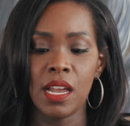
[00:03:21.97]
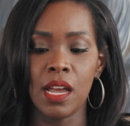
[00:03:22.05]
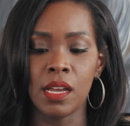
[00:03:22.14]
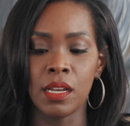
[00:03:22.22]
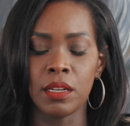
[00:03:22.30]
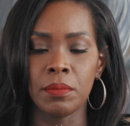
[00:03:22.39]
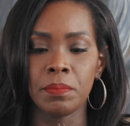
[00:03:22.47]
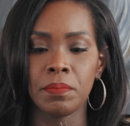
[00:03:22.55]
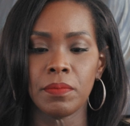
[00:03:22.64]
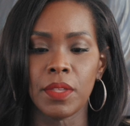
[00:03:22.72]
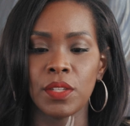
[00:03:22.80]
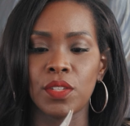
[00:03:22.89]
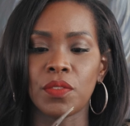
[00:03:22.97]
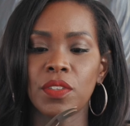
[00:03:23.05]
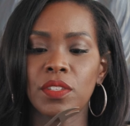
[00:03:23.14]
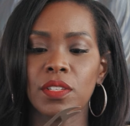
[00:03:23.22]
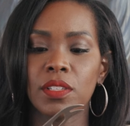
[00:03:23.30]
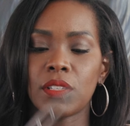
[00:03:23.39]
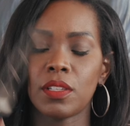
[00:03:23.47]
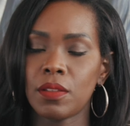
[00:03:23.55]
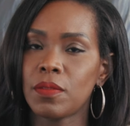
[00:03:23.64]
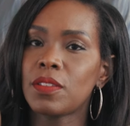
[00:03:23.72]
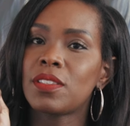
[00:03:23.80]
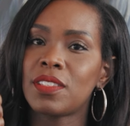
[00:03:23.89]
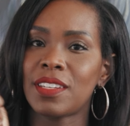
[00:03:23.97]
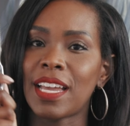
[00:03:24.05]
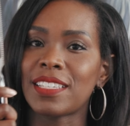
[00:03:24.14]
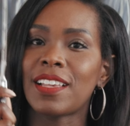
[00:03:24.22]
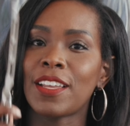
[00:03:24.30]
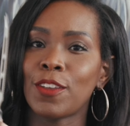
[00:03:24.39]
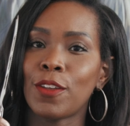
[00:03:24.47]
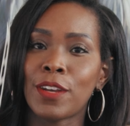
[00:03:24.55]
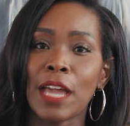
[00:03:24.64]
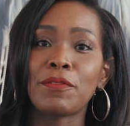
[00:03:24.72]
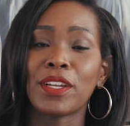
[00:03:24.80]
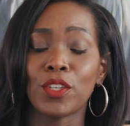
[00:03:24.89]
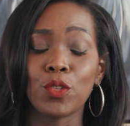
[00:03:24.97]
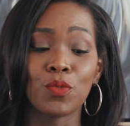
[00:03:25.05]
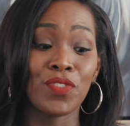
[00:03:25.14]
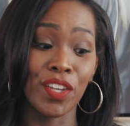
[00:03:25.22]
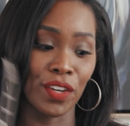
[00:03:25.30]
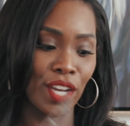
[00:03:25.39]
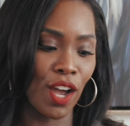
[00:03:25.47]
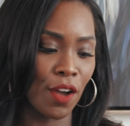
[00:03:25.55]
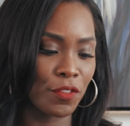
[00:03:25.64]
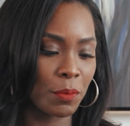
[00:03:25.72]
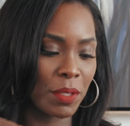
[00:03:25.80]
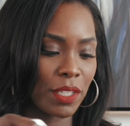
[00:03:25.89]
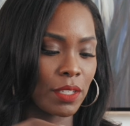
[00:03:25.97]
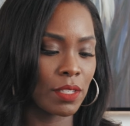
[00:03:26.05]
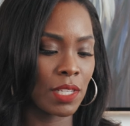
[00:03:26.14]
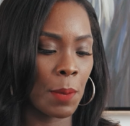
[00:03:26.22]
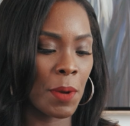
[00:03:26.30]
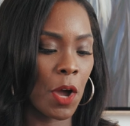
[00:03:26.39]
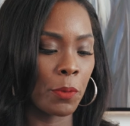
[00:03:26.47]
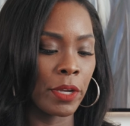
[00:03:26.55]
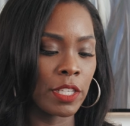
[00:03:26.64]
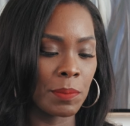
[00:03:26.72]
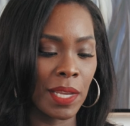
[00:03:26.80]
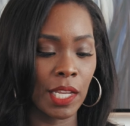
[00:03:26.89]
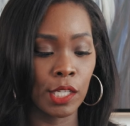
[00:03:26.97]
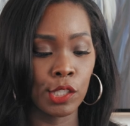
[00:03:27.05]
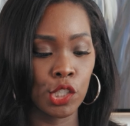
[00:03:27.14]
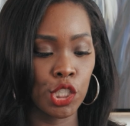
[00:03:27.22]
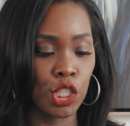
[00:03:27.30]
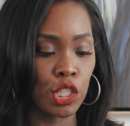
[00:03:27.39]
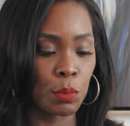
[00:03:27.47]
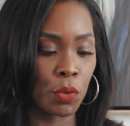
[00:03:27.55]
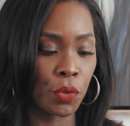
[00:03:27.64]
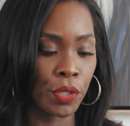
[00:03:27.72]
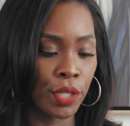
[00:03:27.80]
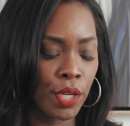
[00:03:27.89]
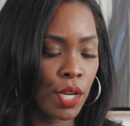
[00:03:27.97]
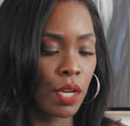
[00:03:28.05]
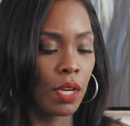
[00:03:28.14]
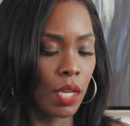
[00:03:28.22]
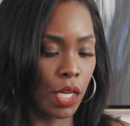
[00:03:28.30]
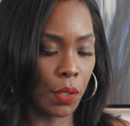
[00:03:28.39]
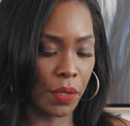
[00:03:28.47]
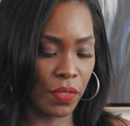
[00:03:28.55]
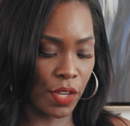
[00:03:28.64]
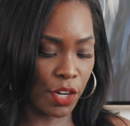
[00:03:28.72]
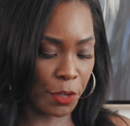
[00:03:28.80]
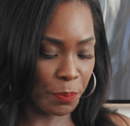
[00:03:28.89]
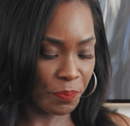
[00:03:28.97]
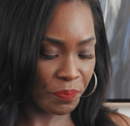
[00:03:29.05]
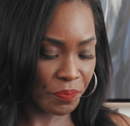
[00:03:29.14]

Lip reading: And so this is a nice knife I use very often because I'm always making a little cheese board here and there.